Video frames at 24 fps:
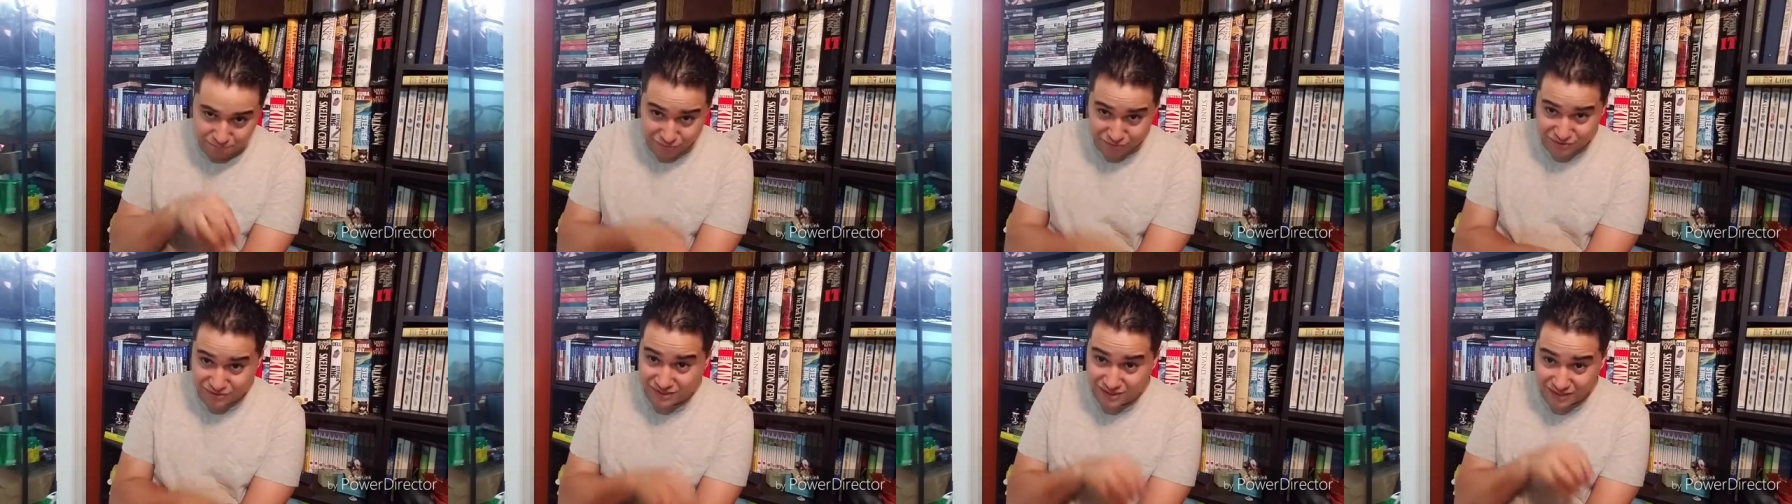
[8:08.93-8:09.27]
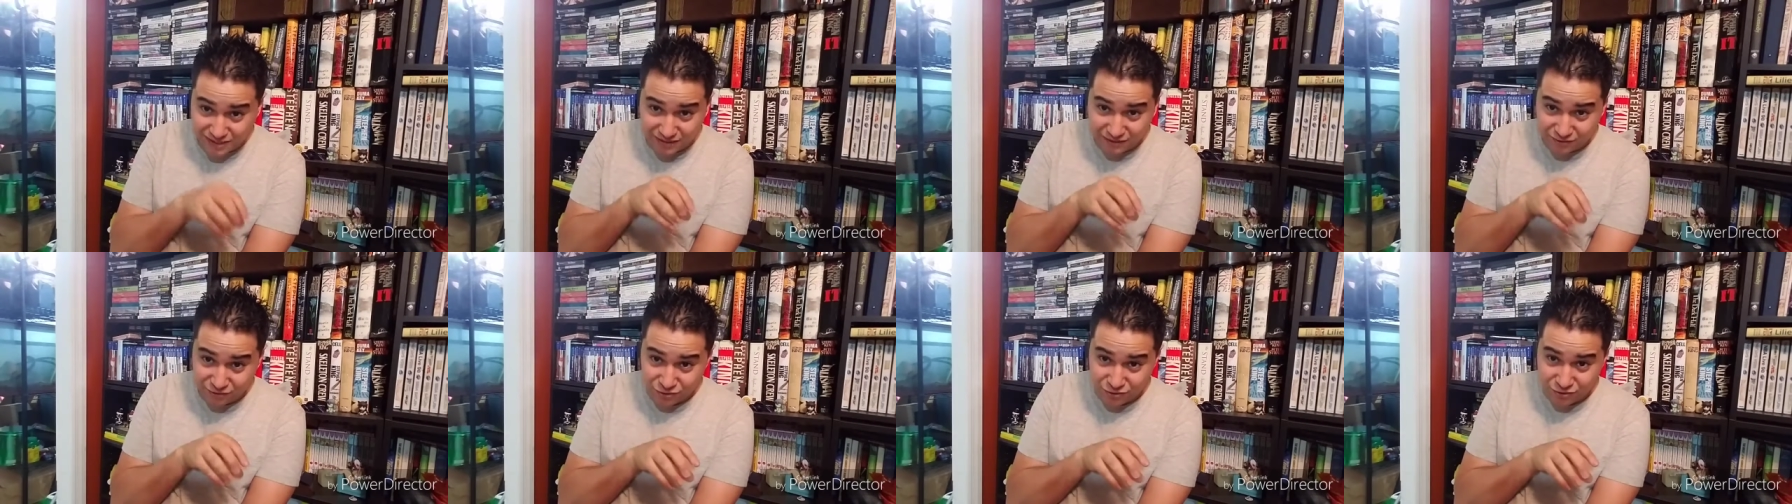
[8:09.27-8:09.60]

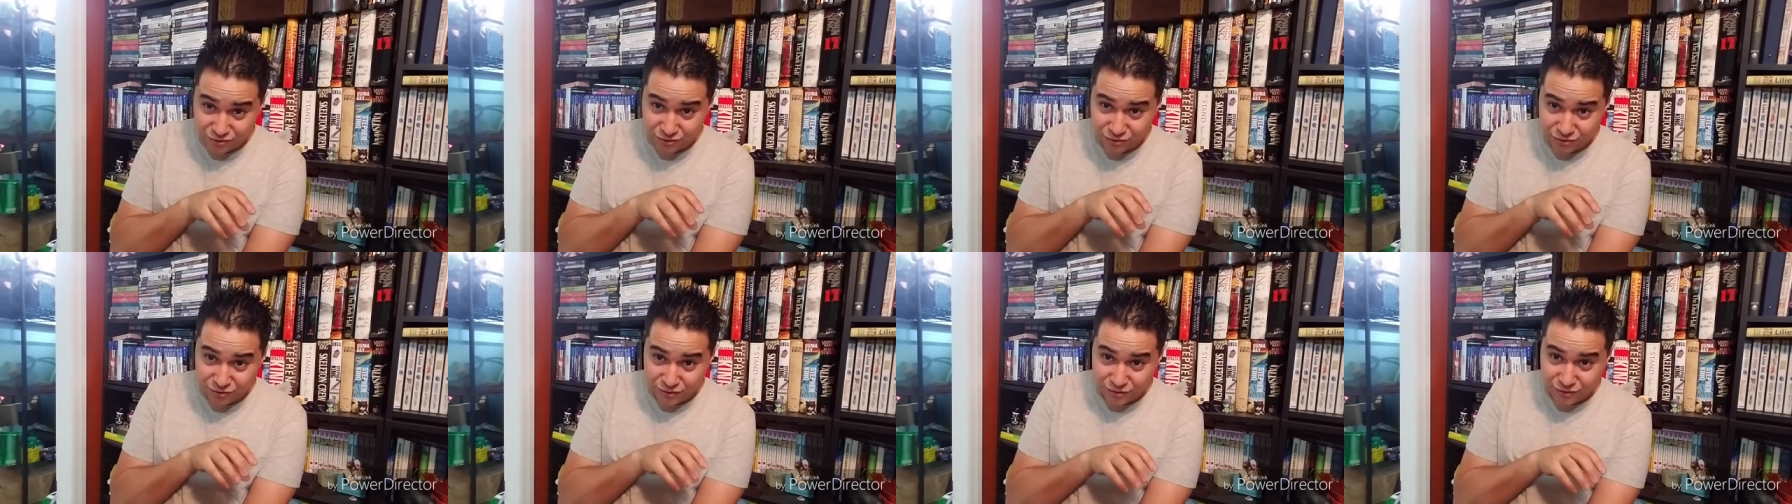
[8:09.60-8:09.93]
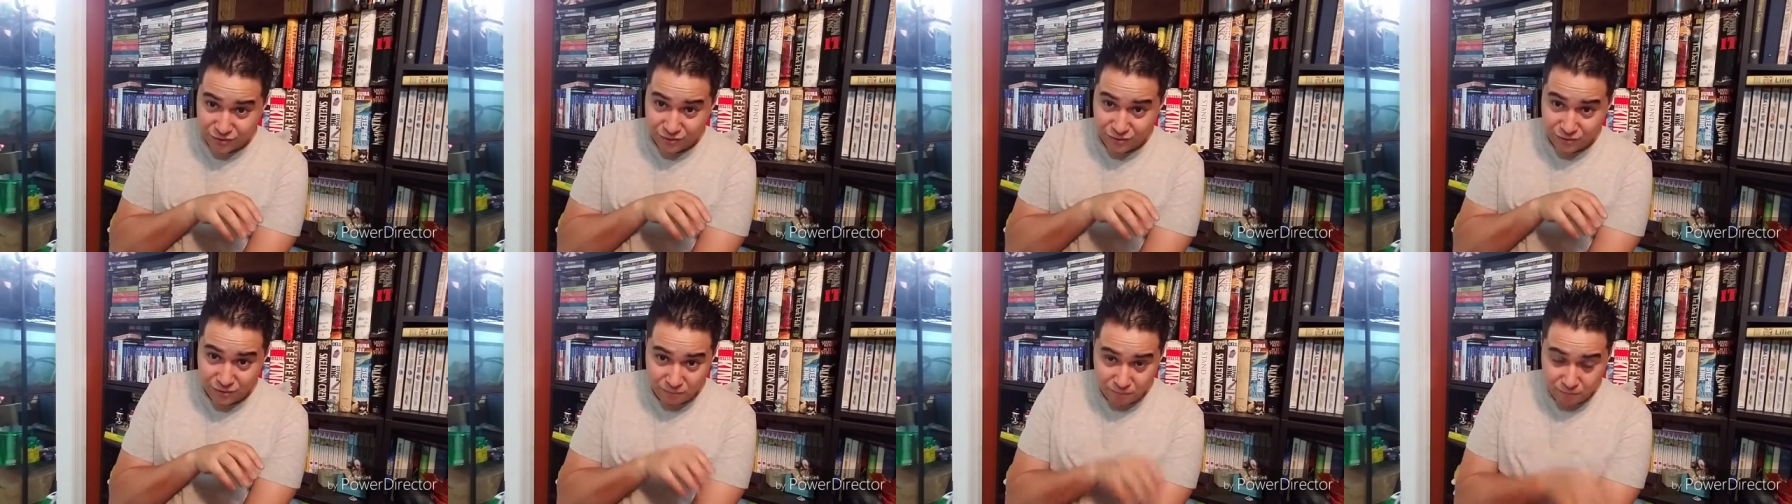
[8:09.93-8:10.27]
particular
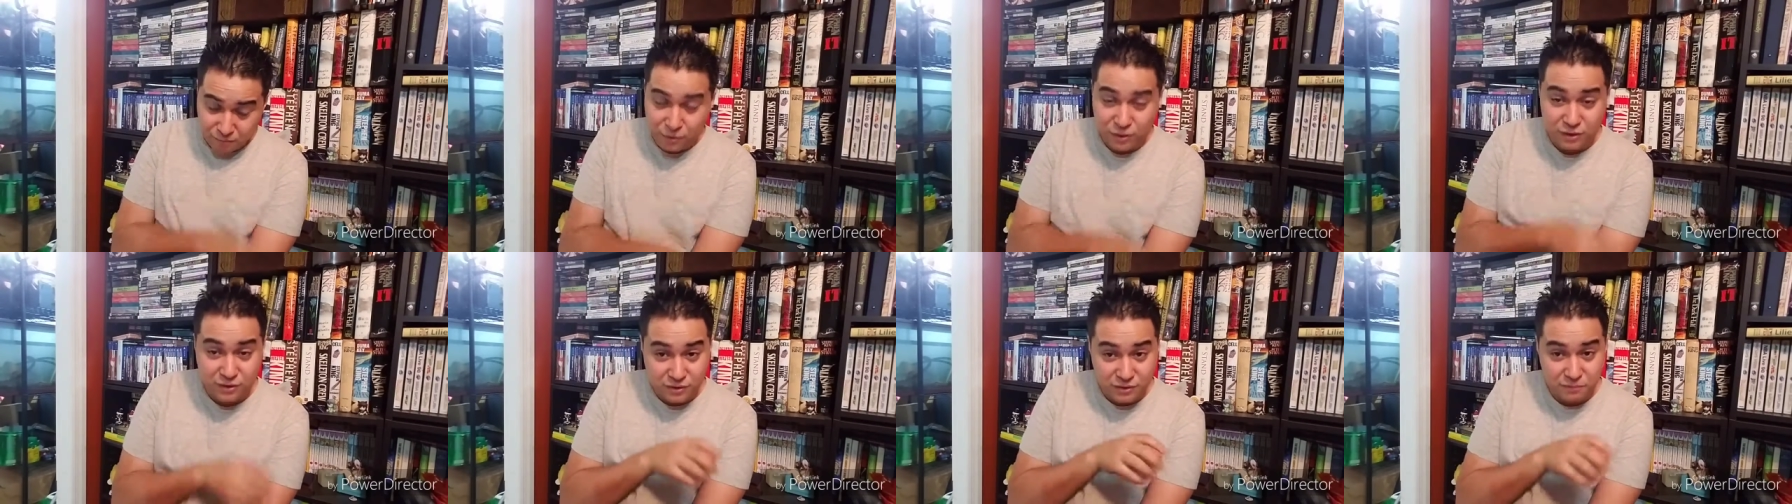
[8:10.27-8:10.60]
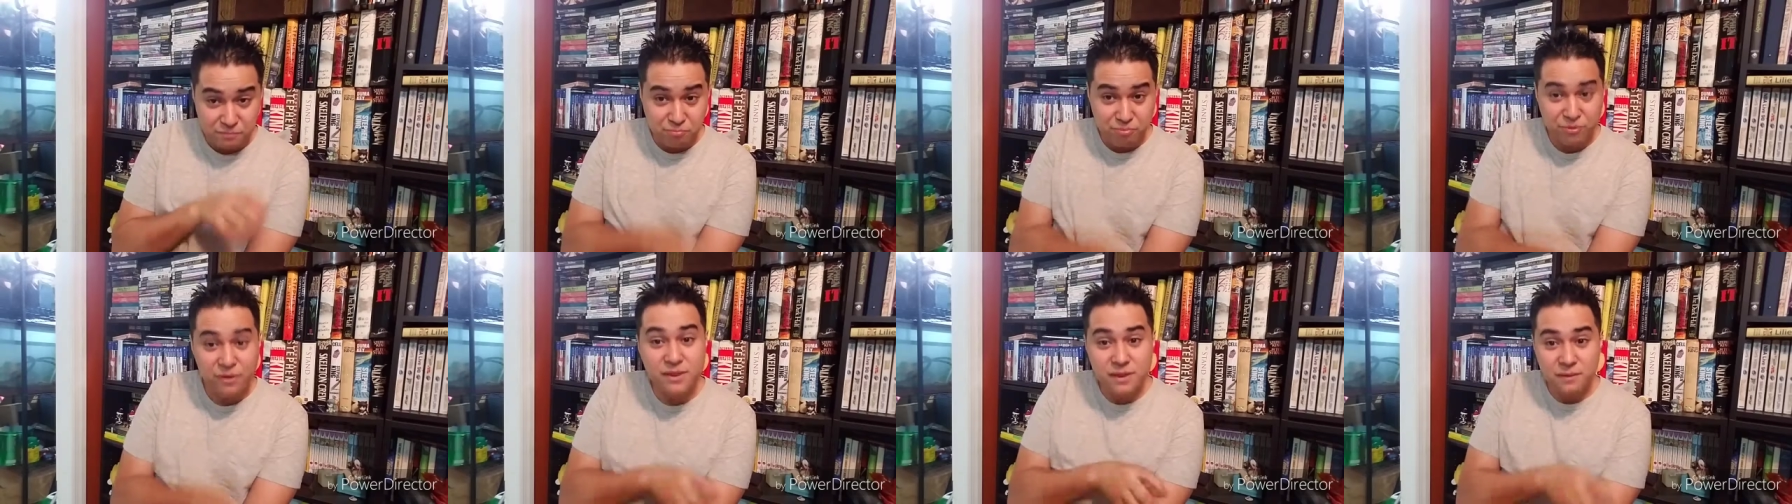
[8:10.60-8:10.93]
book, The
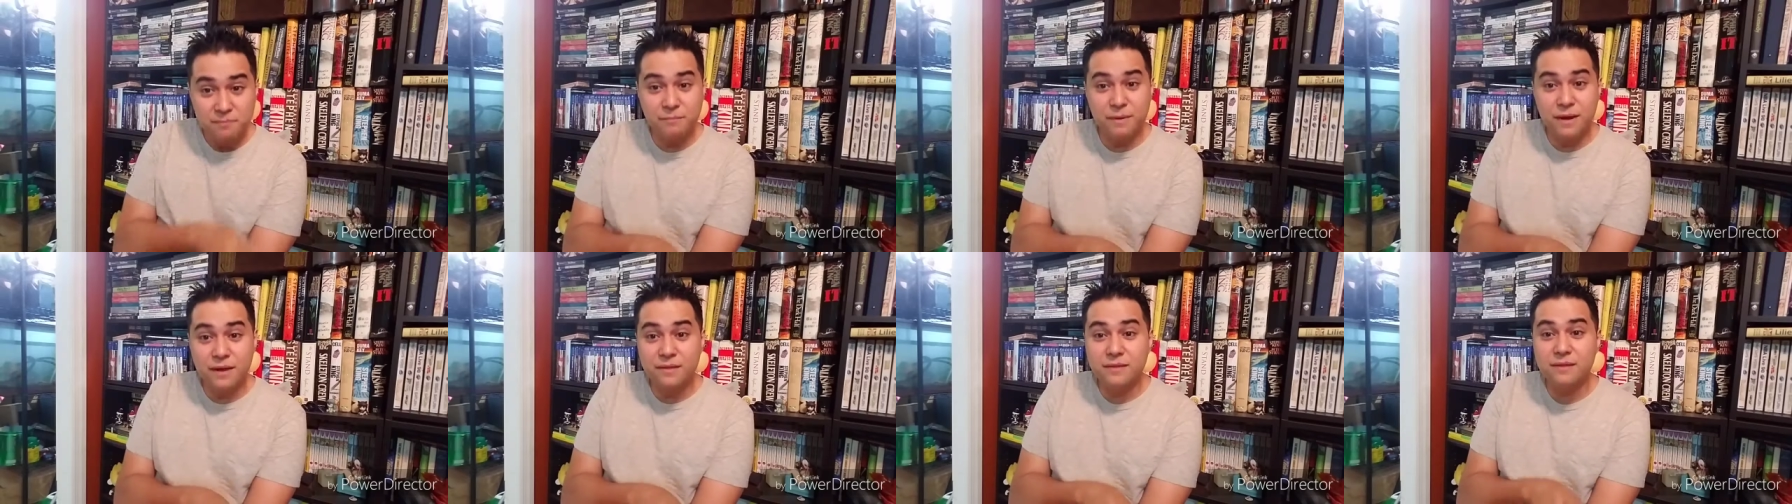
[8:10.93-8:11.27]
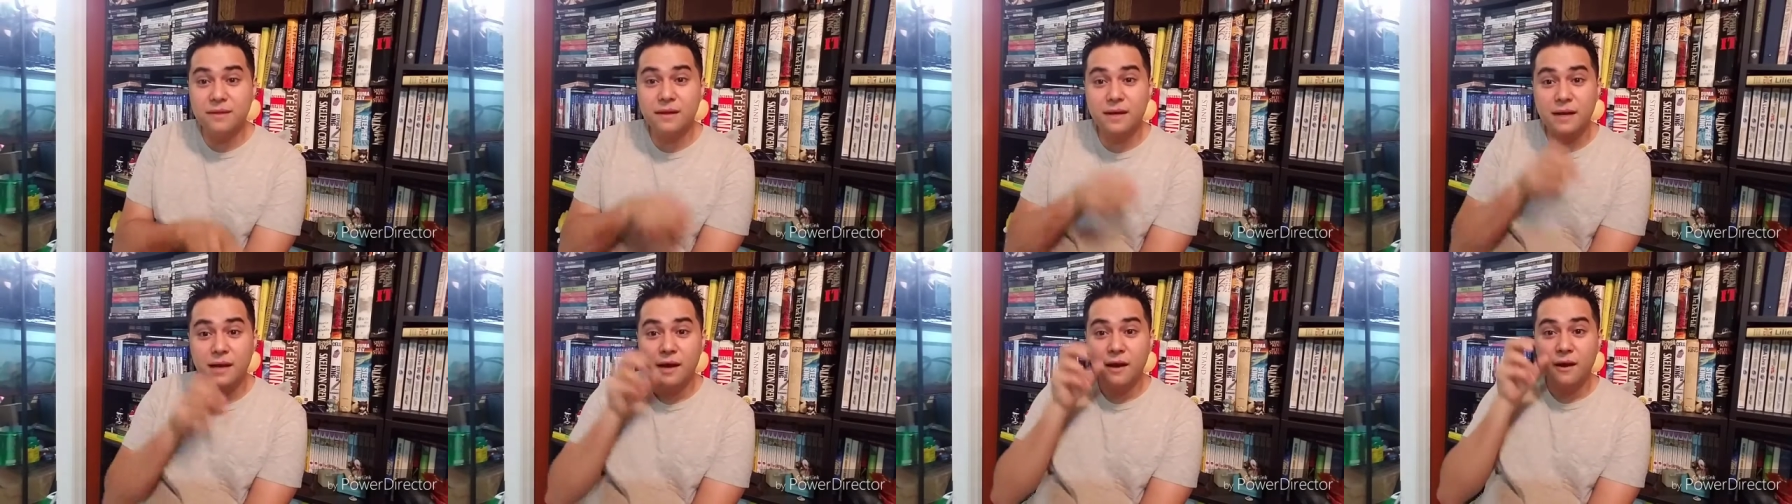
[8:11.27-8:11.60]
Breathing
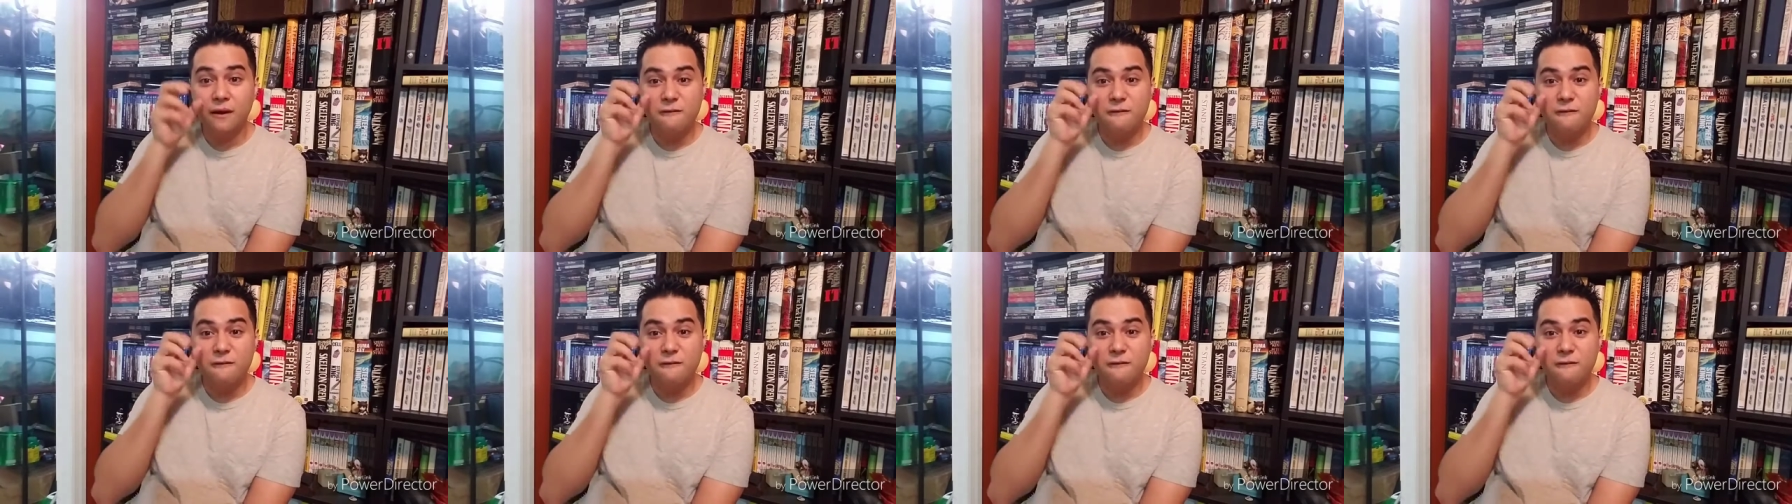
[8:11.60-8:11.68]
Method,